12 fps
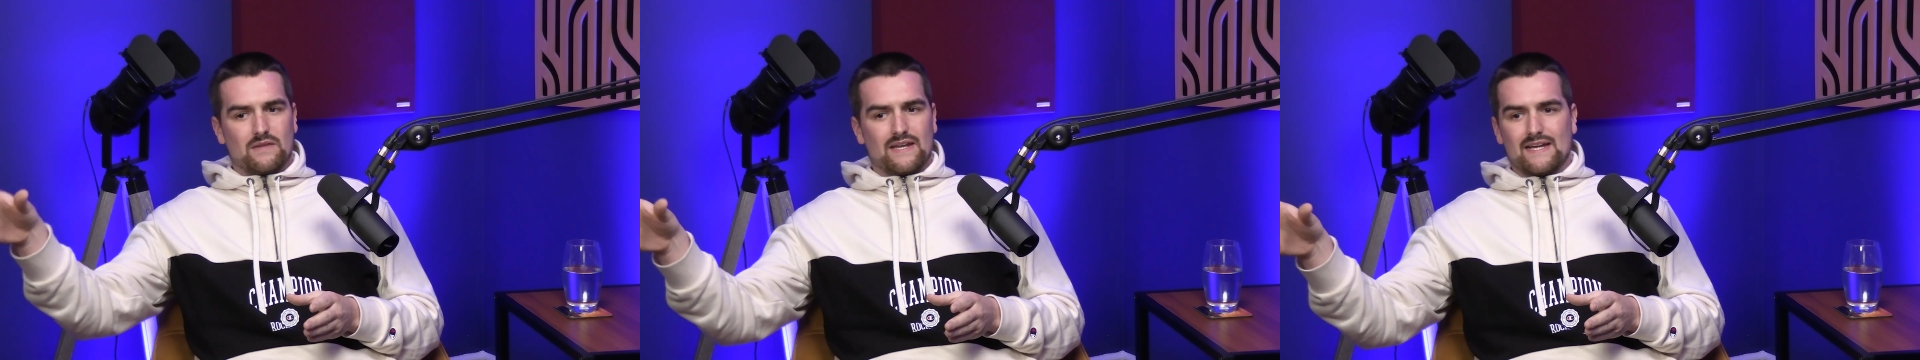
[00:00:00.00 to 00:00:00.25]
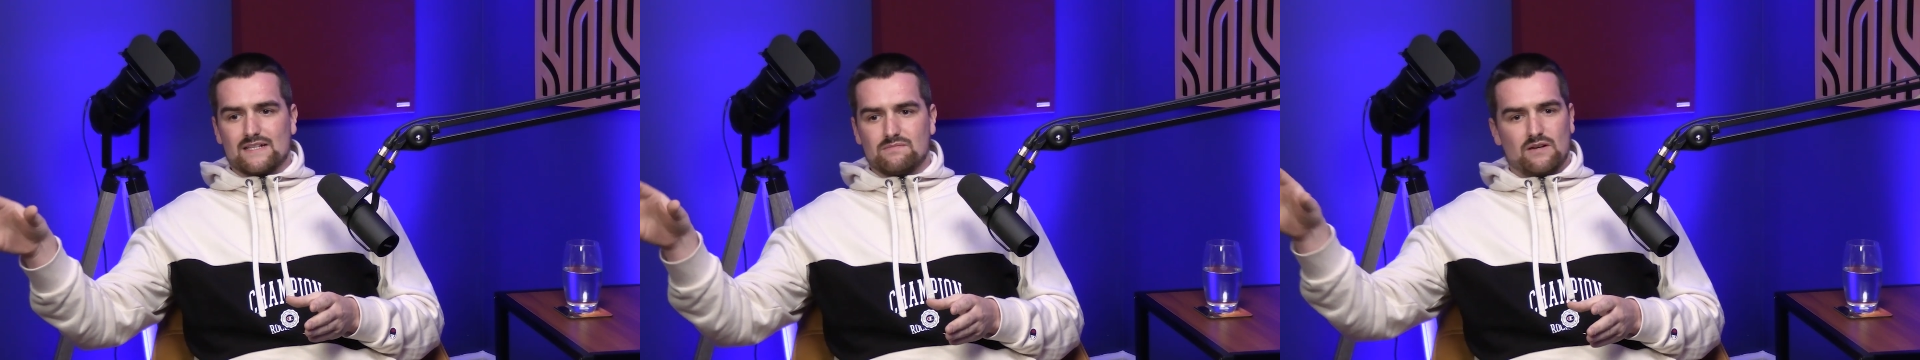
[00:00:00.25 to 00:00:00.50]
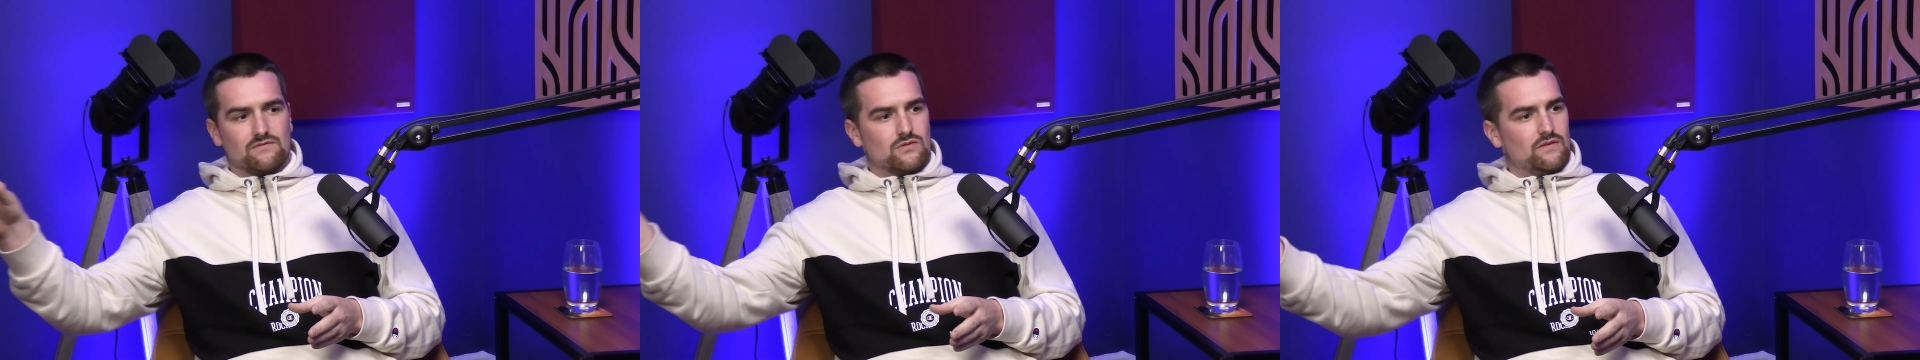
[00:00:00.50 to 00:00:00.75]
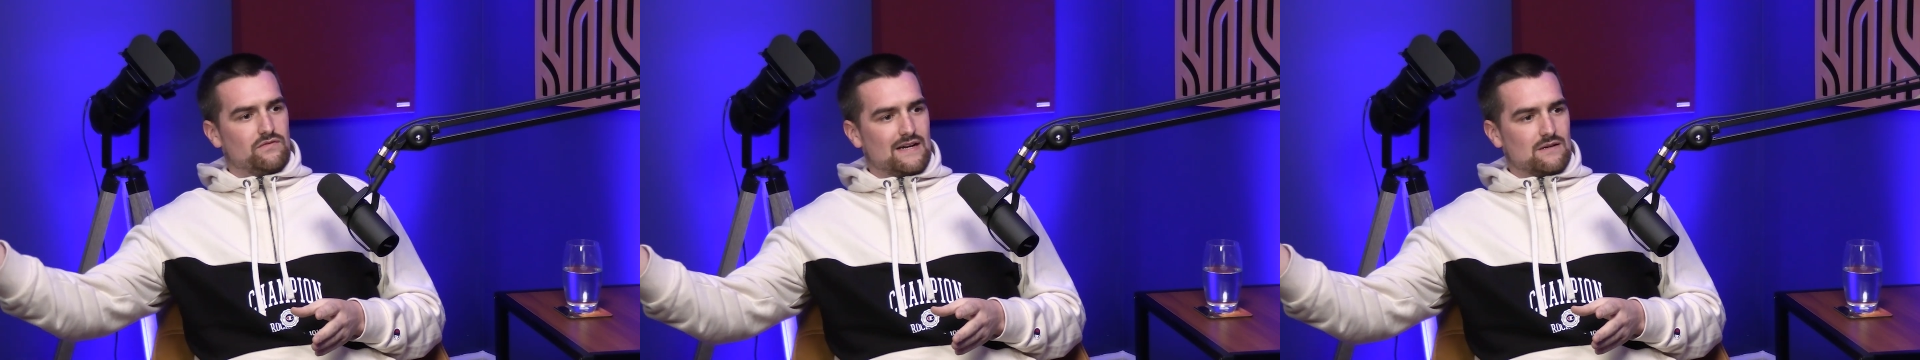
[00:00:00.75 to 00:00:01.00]
the next month to
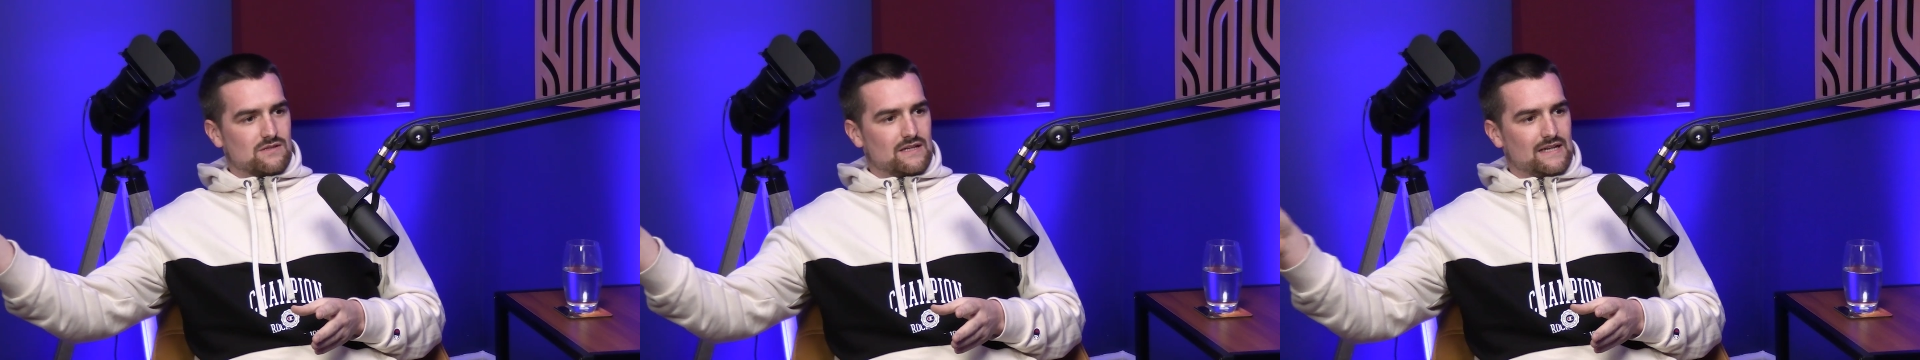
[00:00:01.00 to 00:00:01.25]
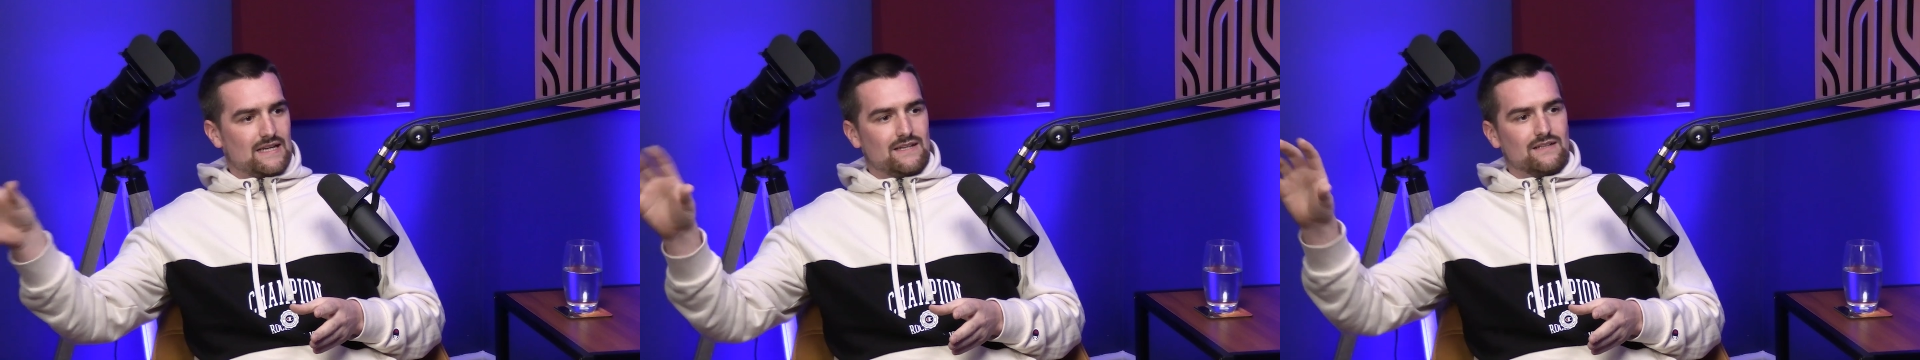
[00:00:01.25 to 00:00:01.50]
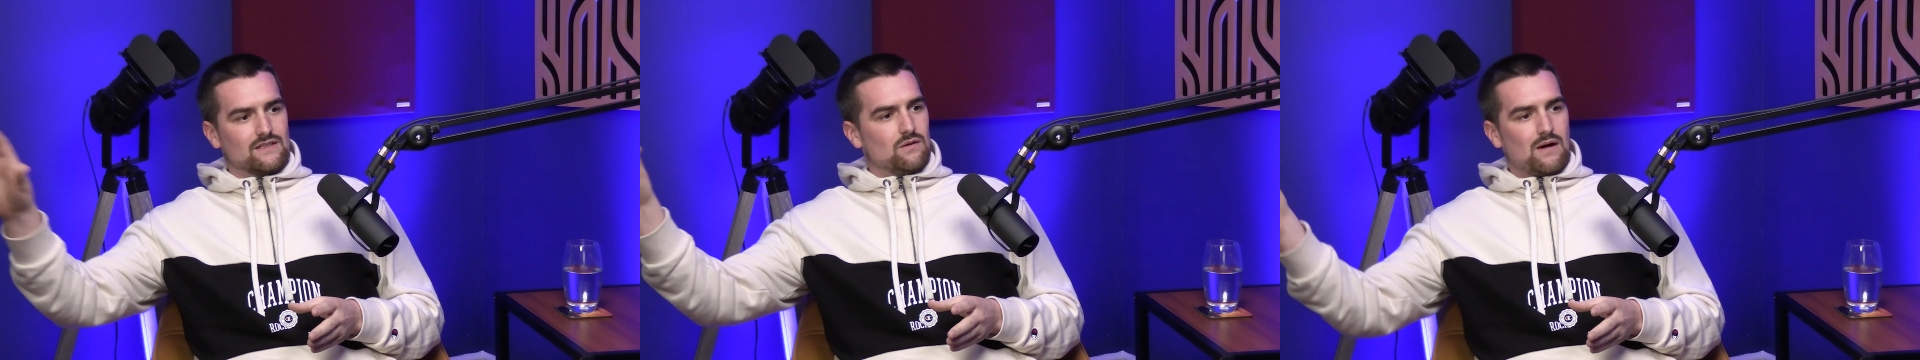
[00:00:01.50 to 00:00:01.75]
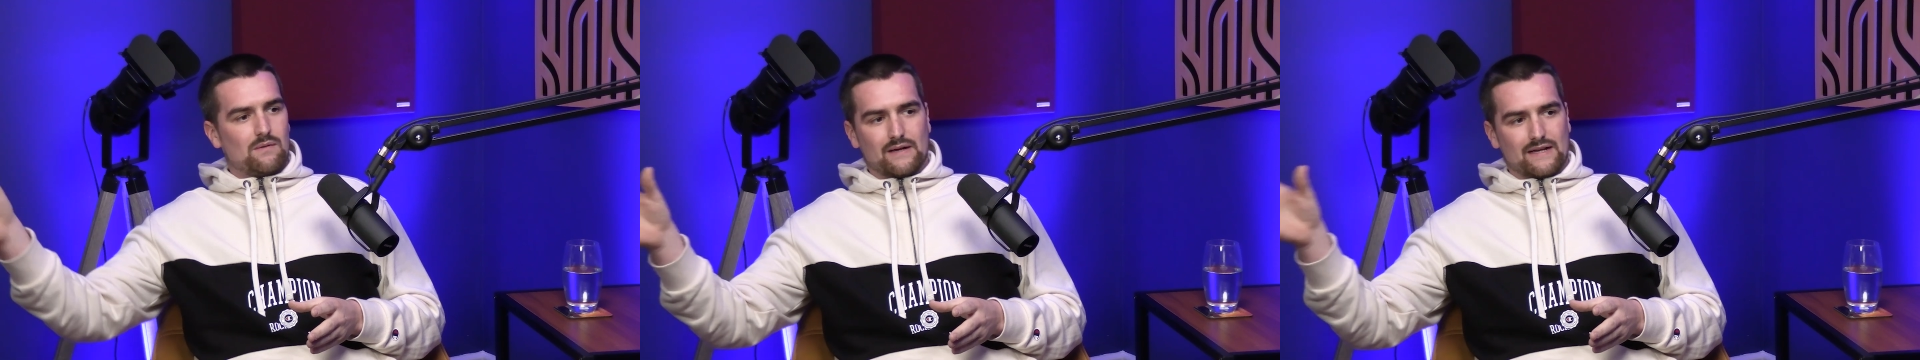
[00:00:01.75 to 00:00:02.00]
1,000 again and go
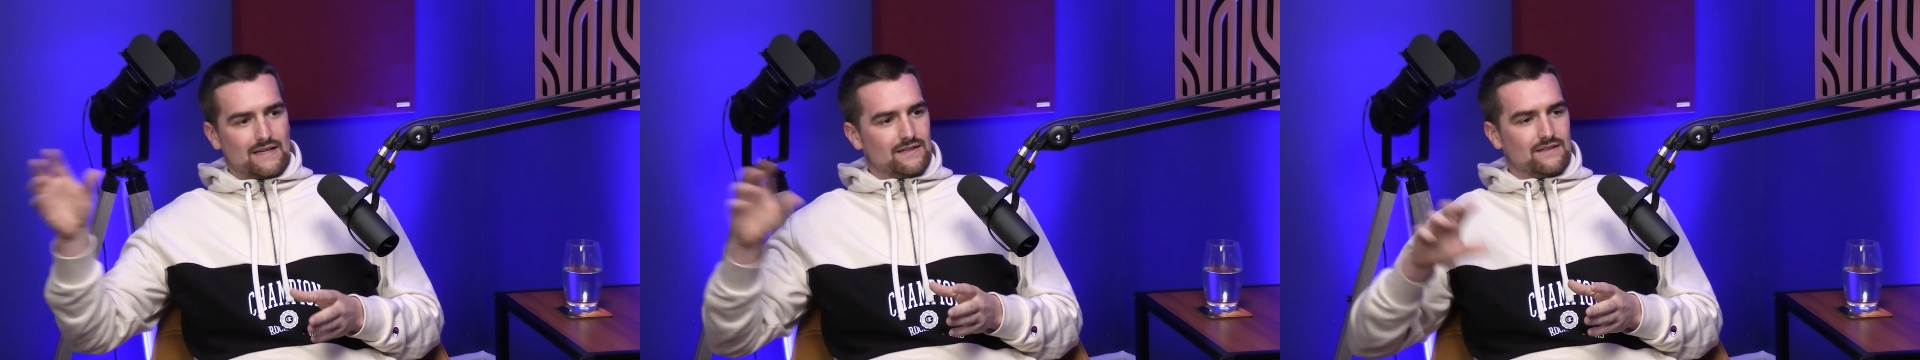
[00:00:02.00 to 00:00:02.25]
up again.